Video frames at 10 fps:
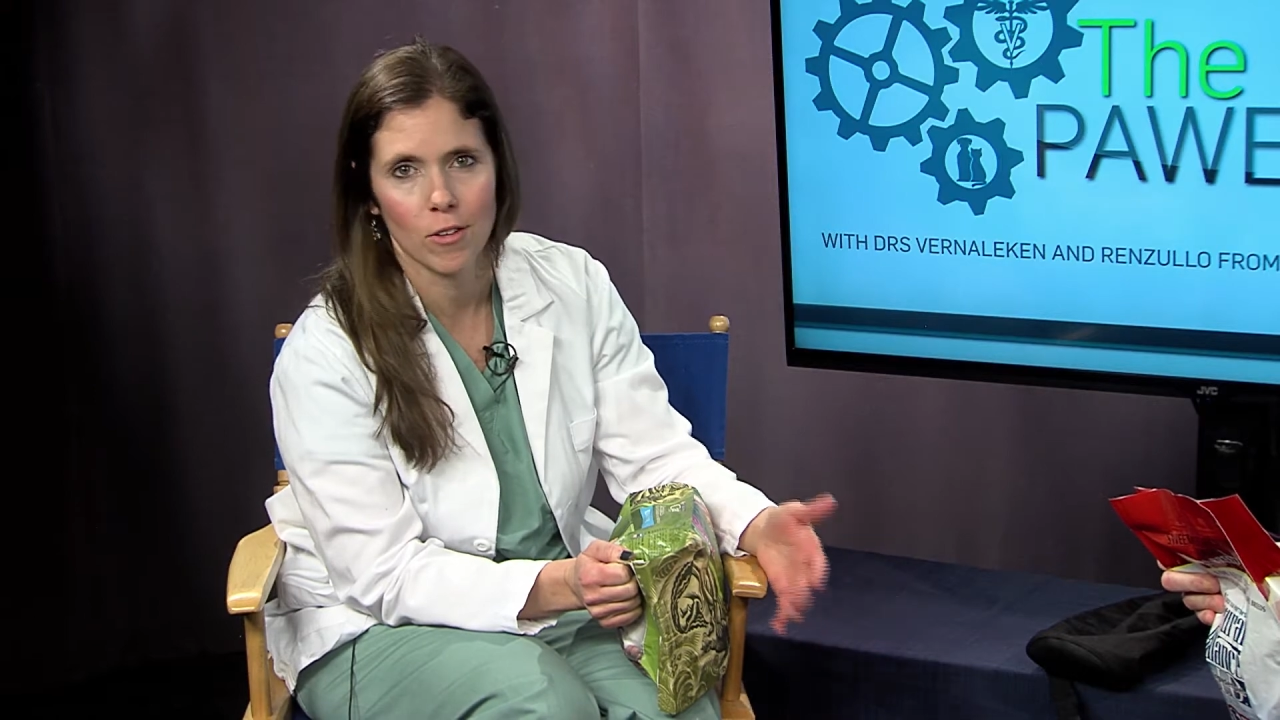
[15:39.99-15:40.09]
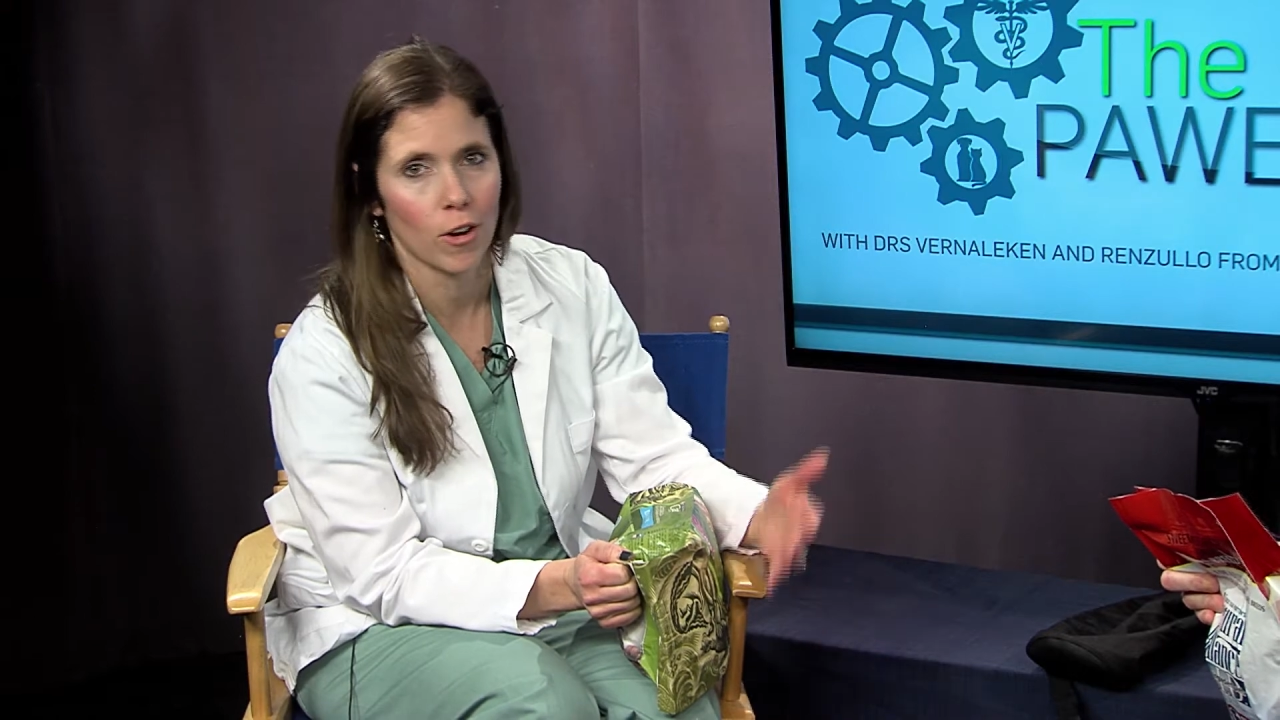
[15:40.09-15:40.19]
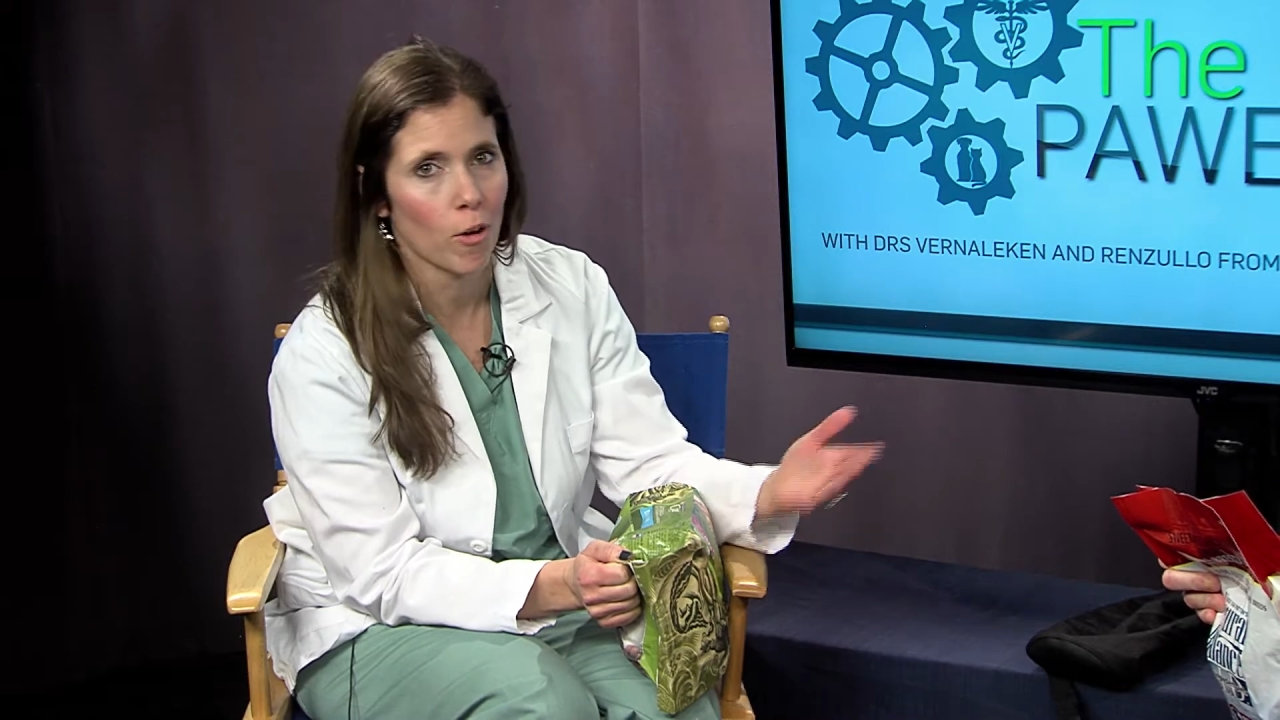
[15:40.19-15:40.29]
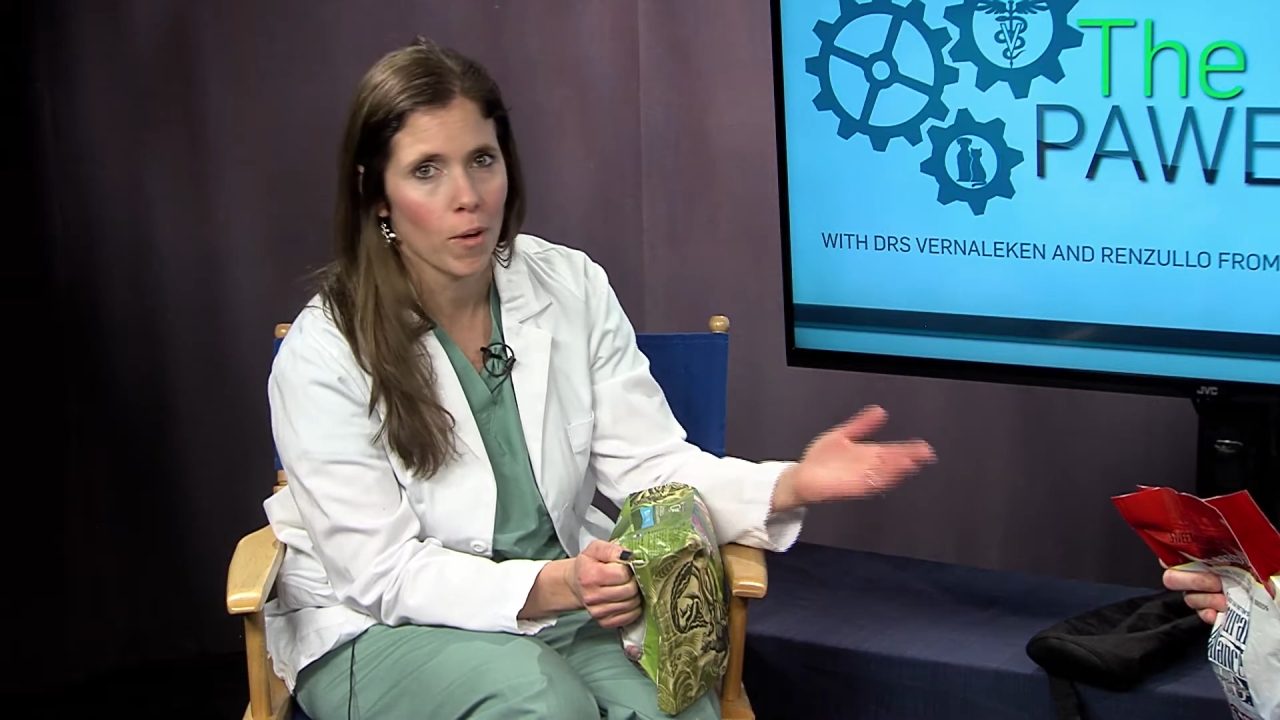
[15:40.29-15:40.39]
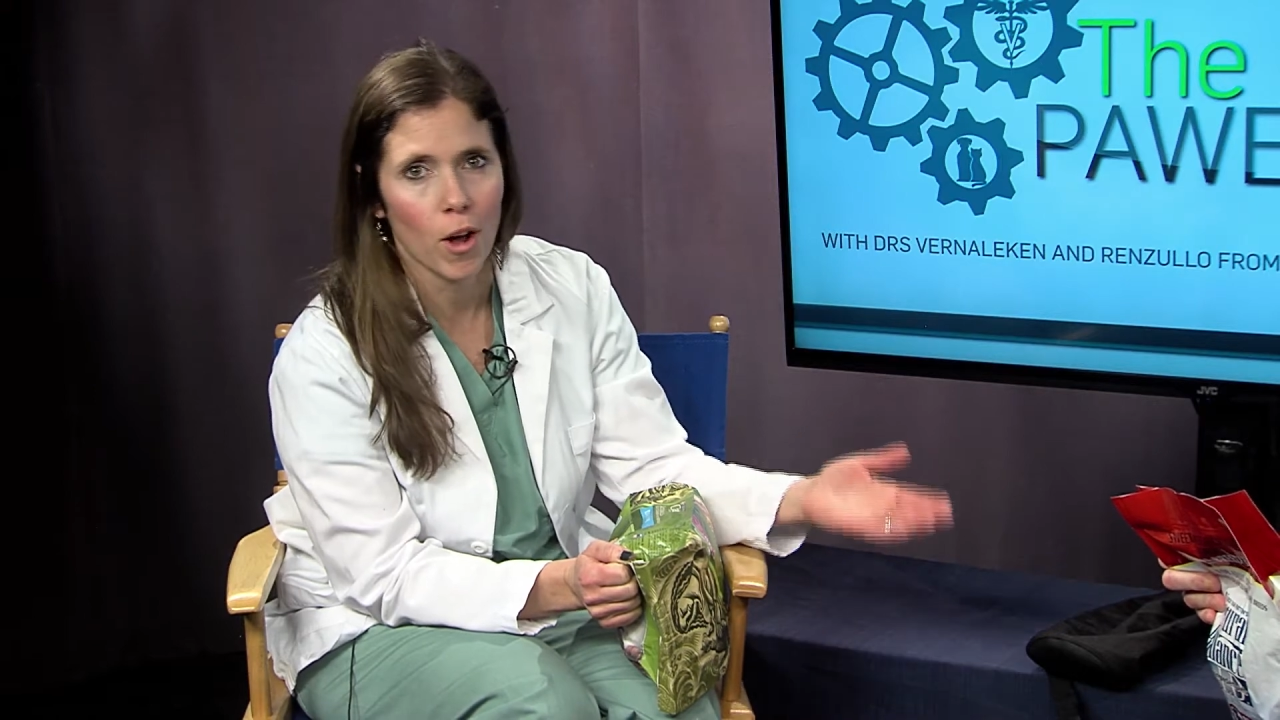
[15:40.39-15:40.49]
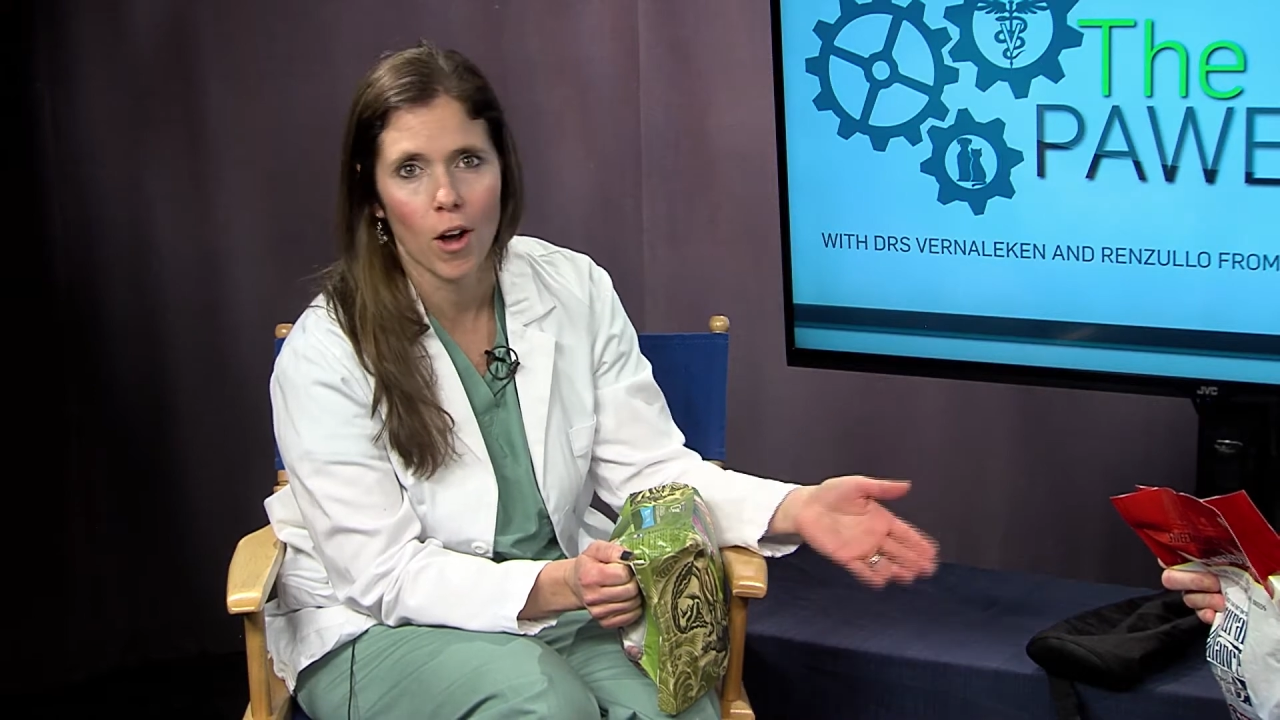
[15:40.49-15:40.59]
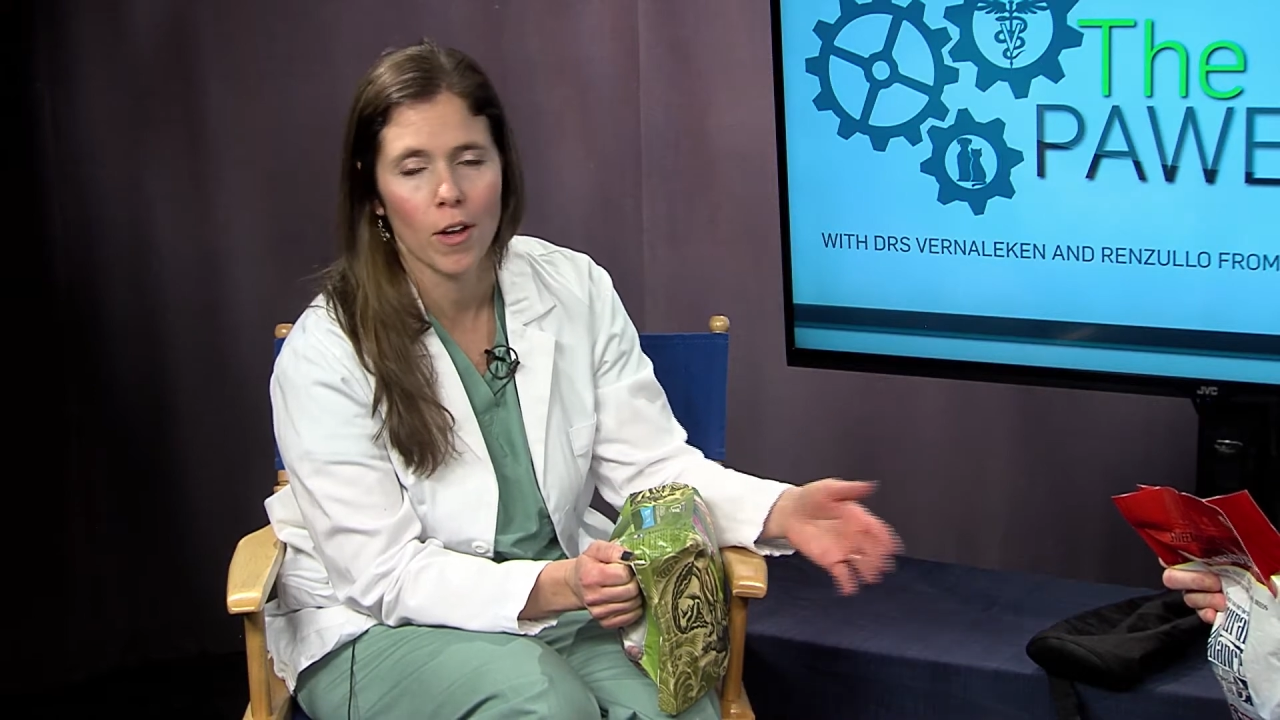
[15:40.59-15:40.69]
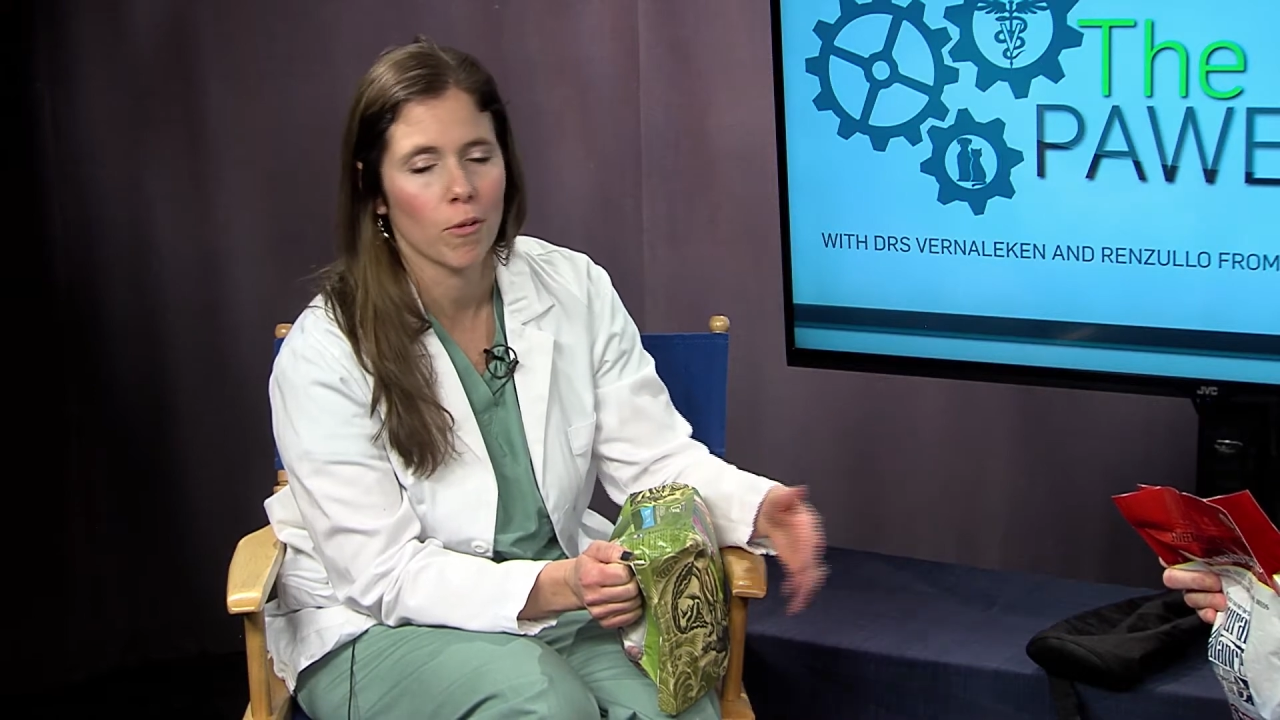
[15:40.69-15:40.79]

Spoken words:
are going on,